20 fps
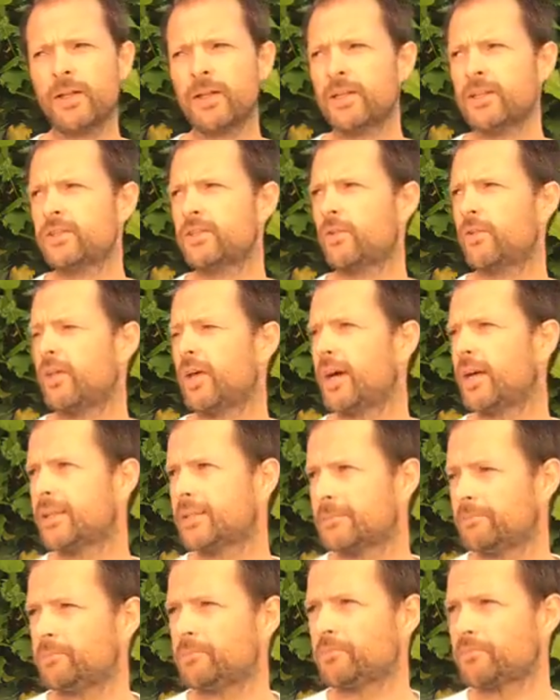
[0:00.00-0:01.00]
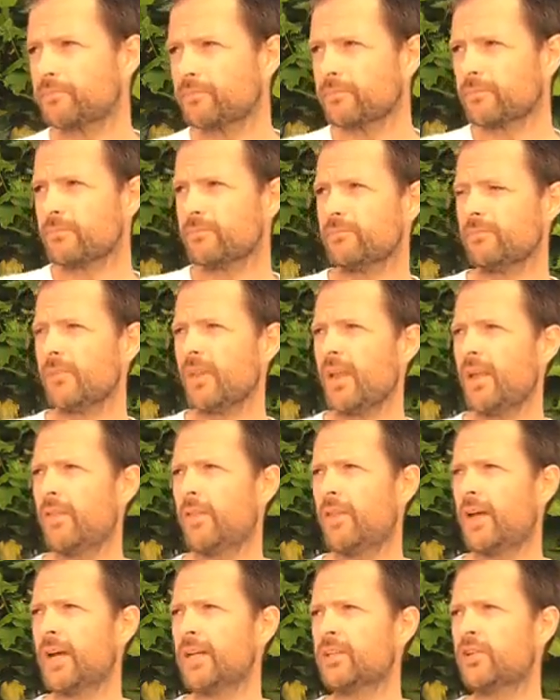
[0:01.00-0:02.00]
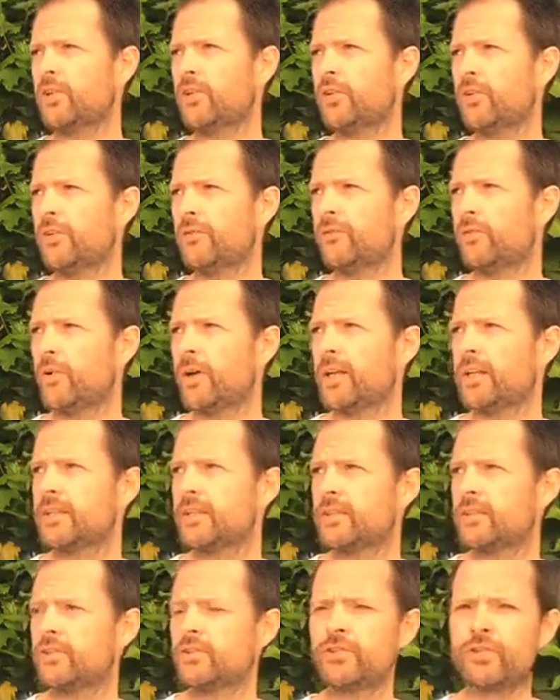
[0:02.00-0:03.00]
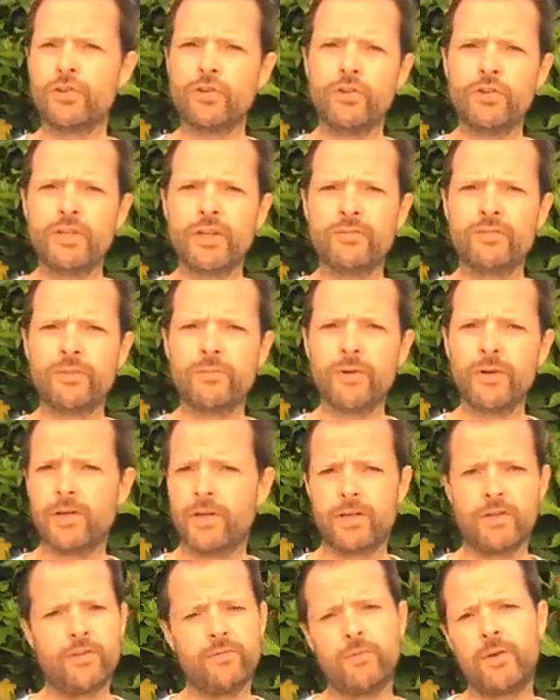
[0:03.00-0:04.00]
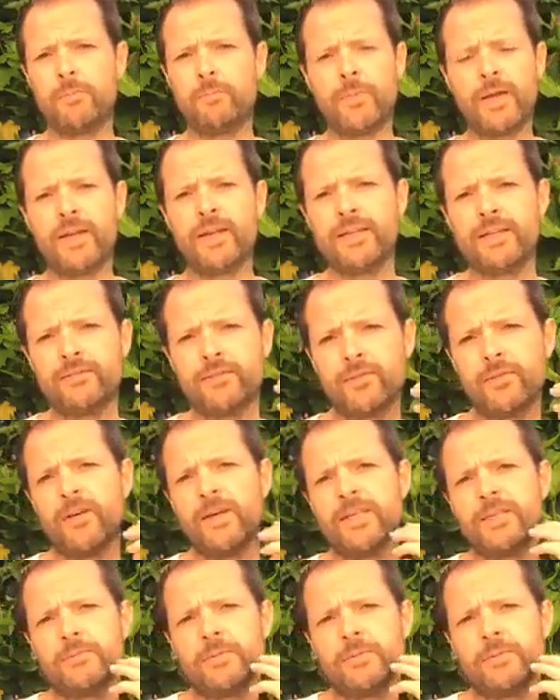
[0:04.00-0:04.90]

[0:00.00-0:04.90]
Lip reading: so that could have went it could have went many different ways.